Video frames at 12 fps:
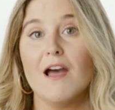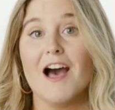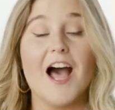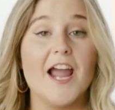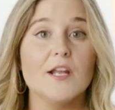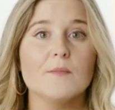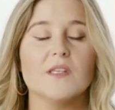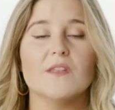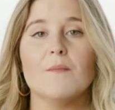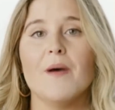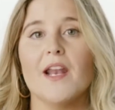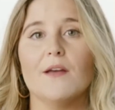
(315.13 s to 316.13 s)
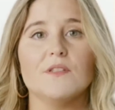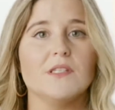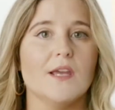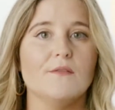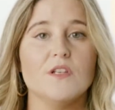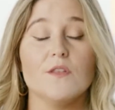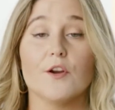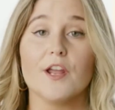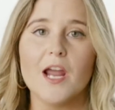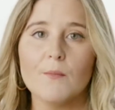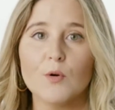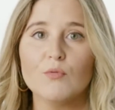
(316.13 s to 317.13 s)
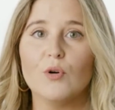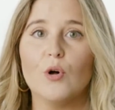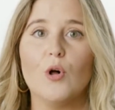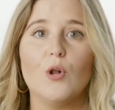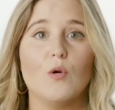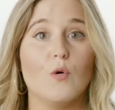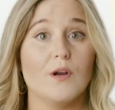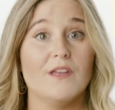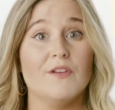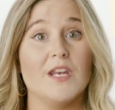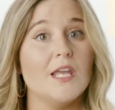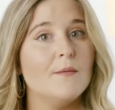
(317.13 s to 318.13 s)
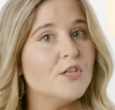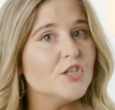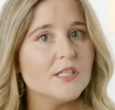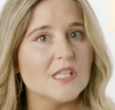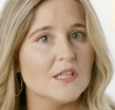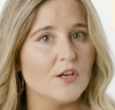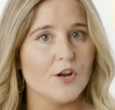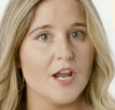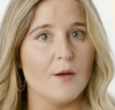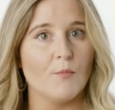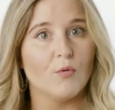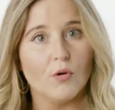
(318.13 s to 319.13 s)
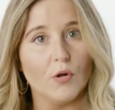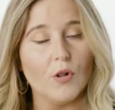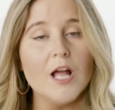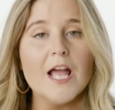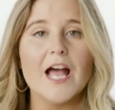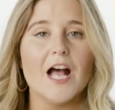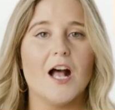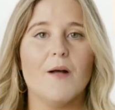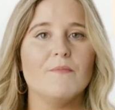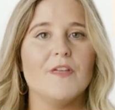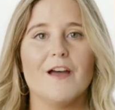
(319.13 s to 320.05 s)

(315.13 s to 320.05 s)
items that they might have saved to their camera roll or even images in their camera roll um,